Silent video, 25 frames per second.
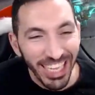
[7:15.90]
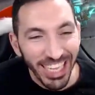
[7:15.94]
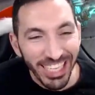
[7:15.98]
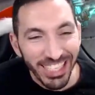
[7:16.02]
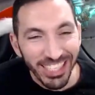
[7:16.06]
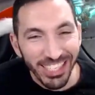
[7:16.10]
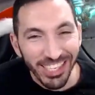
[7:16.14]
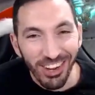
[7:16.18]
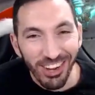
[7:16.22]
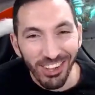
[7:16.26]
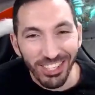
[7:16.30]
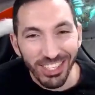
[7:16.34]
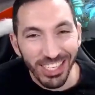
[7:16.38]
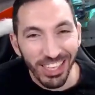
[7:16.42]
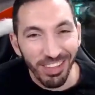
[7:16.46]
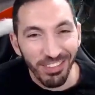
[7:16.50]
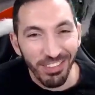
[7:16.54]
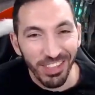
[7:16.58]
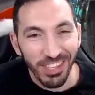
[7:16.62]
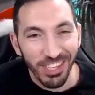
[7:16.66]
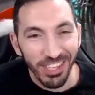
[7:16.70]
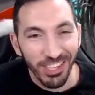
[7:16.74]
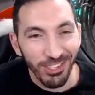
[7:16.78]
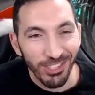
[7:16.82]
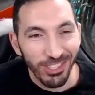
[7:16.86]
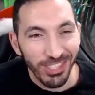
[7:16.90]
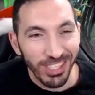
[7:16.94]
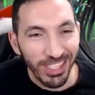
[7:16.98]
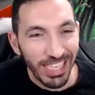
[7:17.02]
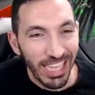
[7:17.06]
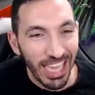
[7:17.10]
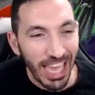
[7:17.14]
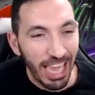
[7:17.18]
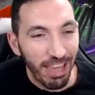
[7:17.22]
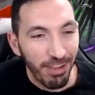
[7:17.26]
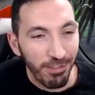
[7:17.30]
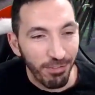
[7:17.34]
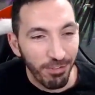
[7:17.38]
it's not something you'll
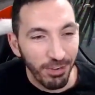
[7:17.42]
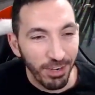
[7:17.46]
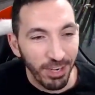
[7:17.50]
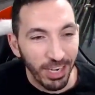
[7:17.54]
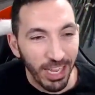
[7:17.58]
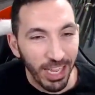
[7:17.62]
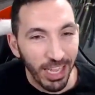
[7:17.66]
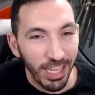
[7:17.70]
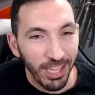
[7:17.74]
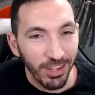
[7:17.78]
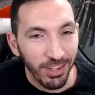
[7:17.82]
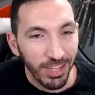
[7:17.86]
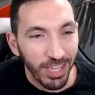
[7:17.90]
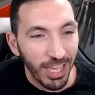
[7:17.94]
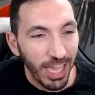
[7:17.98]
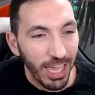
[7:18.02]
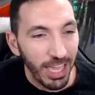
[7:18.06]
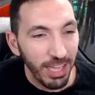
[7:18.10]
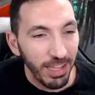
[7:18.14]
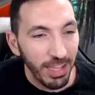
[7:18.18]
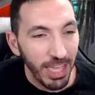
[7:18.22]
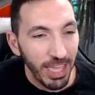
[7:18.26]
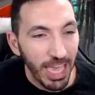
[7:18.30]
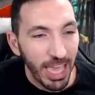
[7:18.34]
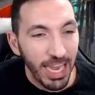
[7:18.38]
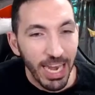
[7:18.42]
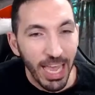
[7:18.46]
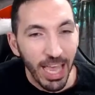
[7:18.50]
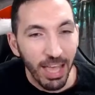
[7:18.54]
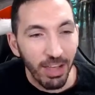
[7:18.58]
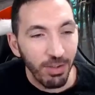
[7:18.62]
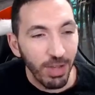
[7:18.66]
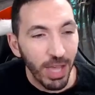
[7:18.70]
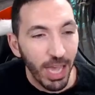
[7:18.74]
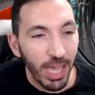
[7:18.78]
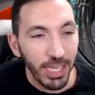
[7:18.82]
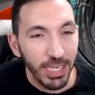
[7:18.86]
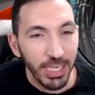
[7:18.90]
see every day. Okay, and
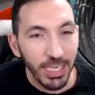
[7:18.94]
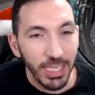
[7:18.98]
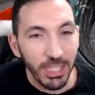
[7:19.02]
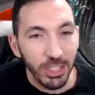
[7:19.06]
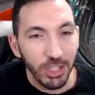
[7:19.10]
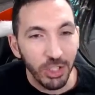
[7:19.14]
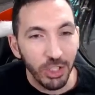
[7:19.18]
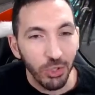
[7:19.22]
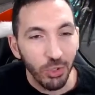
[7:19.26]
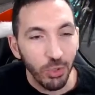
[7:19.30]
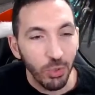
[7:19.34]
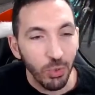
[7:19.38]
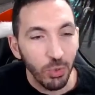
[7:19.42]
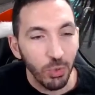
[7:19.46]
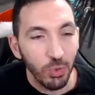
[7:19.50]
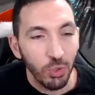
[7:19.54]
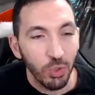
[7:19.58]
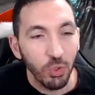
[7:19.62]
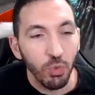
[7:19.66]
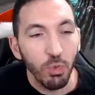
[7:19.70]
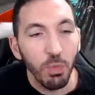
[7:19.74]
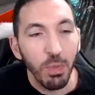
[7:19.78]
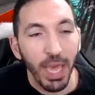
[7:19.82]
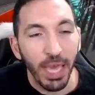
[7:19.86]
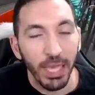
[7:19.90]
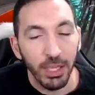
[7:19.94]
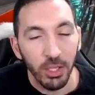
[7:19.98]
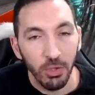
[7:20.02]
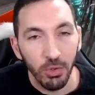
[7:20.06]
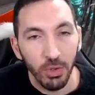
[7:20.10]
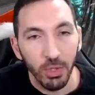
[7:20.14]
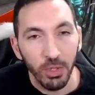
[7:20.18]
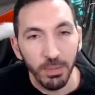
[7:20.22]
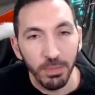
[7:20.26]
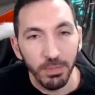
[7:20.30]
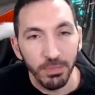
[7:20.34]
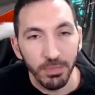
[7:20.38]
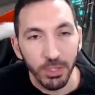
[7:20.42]
now I need to do
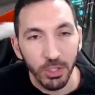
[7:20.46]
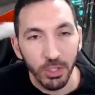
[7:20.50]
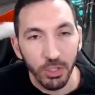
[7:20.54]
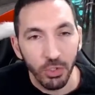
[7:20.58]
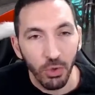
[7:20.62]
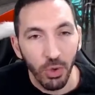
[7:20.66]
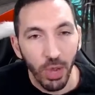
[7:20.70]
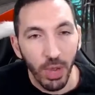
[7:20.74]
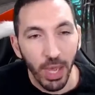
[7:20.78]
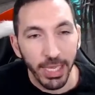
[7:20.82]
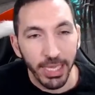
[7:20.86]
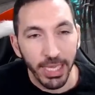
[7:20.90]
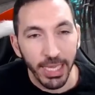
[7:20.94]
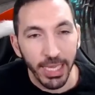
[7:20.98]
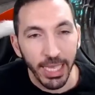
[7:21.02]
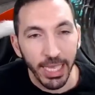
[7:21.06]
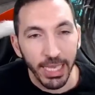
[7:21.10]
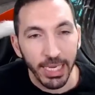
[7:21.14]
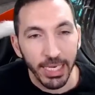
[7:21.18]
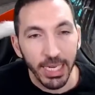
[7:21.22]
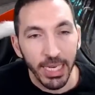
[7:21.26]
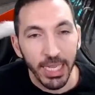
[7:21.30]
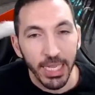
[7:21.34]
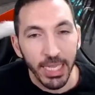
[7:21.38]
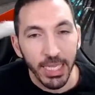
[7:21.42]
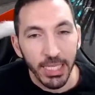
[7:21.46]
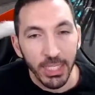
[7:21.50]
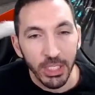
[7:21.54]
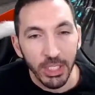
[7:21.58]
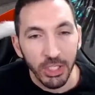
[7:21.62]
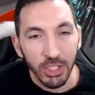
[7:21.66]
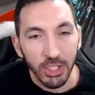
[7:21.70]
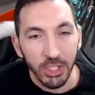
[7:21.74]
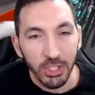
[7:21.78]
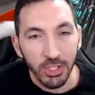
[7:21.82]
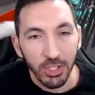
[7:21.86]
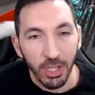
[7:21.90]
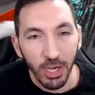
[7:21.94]
manual so I can
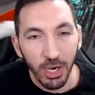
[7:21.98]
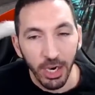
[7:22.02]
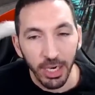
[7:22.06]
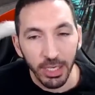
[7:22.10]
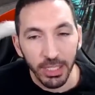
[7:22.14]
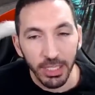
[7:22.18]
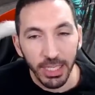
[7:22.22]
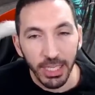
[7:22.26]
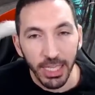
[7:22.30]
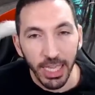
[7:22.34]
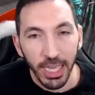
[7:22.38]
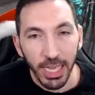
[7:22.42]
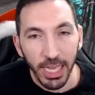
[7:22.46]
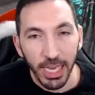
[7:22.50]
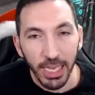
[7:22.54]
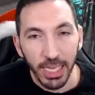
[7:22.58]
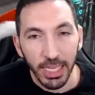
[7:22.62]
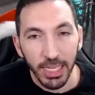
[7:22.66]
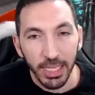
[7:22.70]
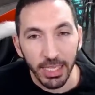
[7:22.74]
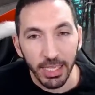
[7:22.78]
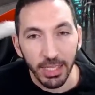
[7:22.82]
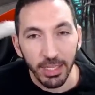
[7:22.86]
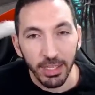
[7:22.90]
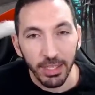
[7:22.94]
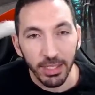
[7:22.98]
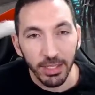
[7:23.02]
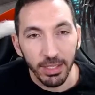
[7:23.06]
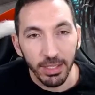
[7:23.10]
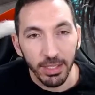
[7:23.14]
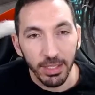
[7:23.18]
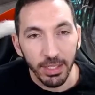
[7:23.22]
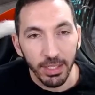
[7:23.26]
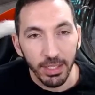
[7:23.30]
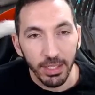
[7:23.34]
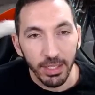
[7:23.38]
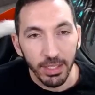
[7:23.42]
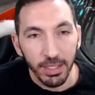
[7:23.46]
start getting
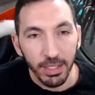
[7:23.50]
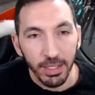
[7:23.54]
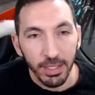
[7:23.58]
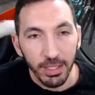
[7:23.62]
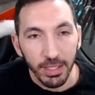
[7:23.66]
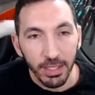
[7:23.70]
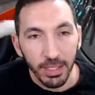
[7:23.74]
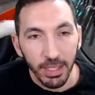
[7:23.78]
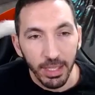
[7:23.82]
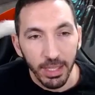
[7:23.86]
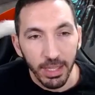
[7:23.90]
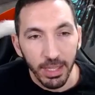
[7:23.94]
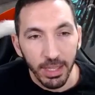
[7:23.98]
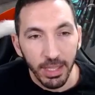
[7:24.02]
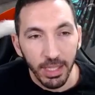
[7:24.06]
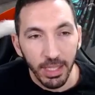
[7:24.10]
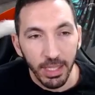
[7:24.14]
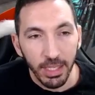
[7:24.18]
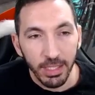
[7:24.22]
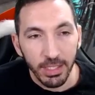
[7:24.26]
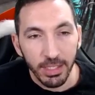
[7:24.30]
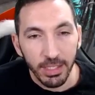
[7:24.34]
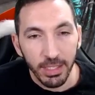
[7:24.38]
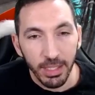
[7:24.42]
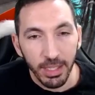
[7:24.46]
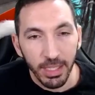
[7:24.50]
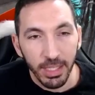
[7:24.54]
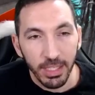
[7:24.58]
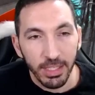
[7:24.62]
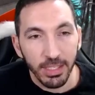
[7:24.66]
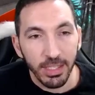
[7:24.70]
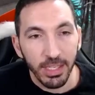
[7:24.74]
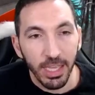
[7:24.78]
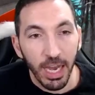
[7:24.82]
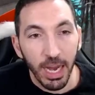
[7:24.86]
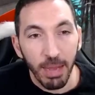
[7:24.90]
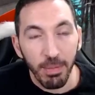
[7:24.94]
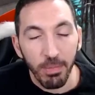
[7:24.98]
these the
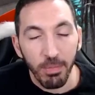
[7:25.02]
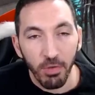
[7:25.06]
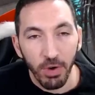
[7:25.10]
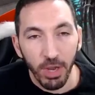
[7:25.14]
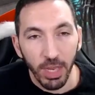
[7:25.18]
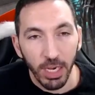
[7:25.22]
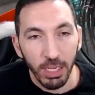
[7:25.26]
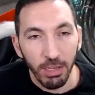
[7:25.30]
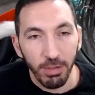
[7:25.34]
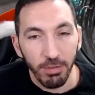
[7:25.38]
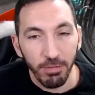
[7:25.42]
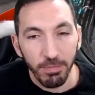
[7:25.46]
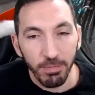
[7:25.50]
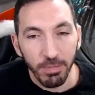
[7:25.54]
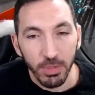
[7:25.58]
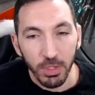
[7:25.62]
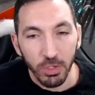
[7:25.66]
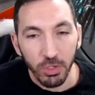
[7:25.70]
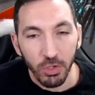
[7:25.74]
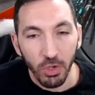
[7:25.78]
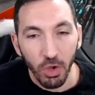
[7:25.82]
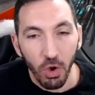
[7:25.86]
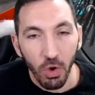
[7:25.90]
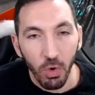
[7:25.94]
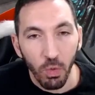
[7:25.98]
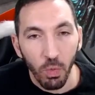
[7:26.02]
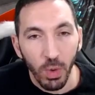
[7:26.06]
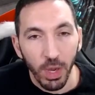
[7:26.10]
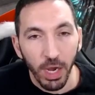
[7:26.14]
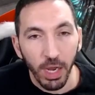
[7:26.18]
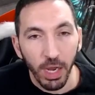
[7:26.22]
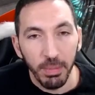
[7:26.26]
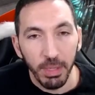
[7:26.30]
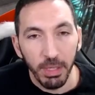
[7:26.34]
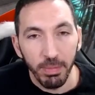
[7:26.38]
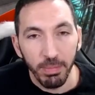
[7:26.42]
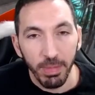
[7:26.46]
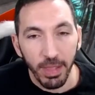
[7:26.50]
setup ready. So what
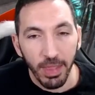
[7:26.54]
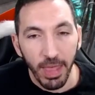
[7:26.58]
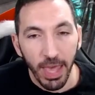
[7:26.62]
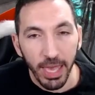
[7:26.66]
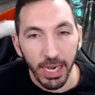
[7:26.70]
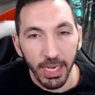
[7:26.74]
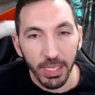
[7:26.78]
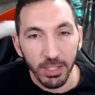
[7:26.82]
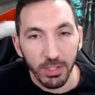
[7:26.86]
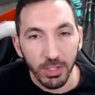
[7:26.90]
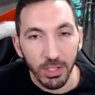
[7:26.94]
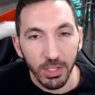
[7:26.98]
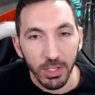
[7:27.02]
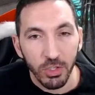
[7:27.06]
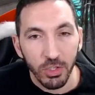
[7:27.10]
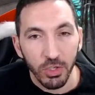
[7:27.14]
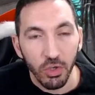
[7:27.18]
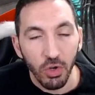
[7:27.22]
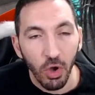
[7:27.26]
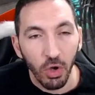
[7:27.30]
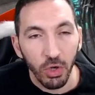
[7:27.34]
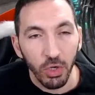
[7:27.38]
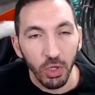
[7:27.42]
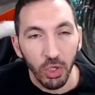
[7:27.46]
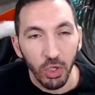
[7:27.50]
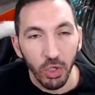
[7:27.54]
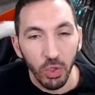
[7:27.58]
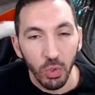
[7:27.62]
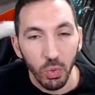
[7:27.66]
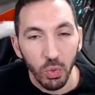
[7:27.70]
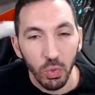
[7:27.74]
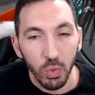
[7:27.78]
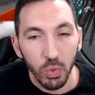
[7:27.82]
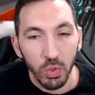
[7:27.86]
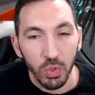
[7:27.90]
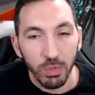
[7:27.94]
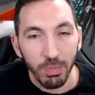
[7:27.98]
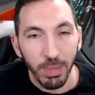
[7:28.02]
I mean by that is is not
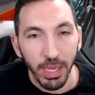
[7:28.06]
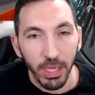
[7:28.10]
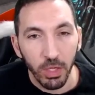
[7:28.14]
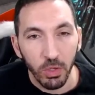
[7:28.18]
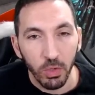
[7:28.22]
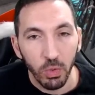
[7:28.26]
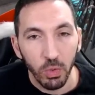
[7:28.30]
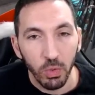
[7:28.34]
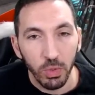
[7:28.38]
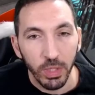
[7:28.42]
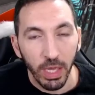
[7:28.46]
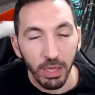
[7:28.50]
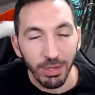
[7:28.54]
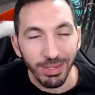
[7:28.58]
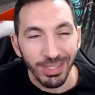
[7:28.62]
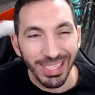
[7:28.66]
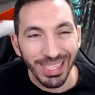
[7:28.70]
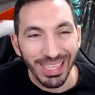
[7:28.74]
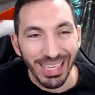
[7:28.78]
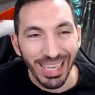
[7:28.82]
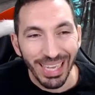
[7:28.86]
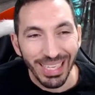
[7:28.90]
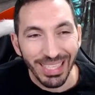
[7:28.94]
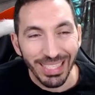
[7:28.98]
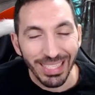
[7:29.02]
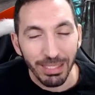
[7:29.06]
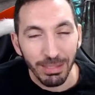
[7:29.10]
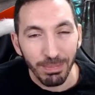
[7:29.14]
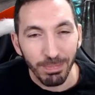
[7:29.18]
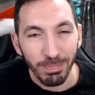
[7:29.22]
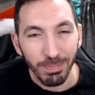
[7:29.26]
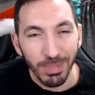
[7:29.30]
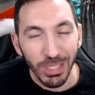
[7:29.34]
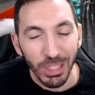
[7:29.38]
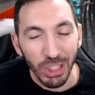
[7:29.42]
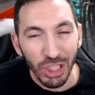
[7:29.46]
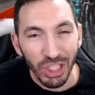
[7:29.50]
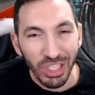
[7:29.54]
use my cooldowns as, as
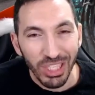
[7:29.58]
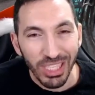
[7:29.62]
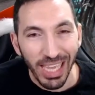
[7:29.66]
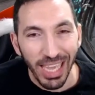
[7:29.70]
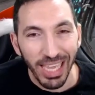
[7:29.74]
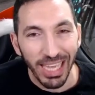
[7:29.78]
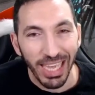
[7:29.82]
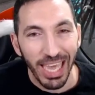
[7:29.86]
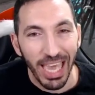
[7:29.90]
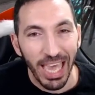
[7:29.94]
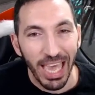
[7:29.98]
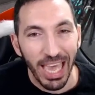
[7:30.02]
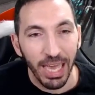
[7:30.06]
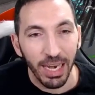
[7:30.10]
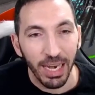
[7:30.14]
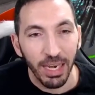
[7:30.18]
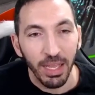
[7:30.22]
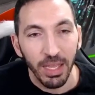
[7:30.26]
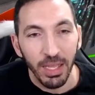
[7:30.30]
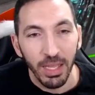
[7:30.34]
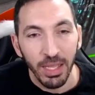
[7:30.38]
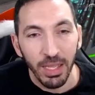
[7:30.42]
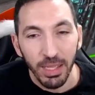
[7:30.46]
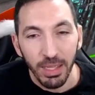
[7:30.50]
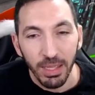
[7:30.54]
much as I can.